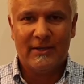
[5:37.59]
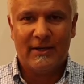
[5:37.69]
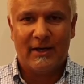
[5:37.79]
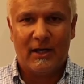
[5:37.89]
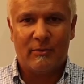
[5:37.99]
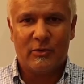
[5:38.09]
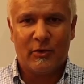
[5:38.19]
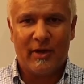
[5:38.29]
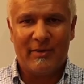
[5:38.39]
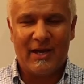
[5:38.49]
She will
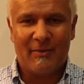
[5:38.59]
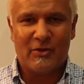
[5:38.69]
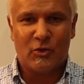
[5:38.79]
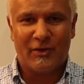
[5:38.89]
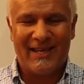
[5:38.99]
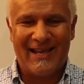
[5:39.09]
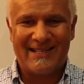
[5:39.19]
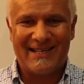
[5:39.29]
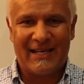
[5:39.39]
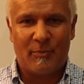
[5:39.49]
then become the sort of
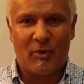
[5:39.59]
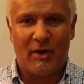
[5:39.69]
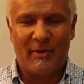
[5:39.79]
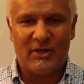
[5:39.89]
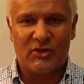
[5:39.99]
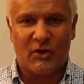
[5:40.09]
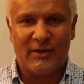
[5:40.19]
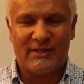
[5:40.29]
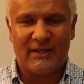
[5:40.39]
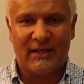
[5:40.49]
caretaker Prime Minister
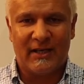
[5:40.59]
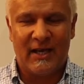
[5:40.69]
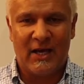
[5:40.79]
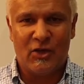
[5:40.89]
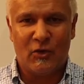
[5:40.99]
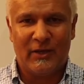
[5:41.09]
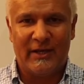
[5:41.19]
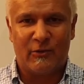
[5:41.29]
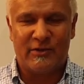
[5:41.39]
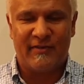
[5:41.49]
until a new leader is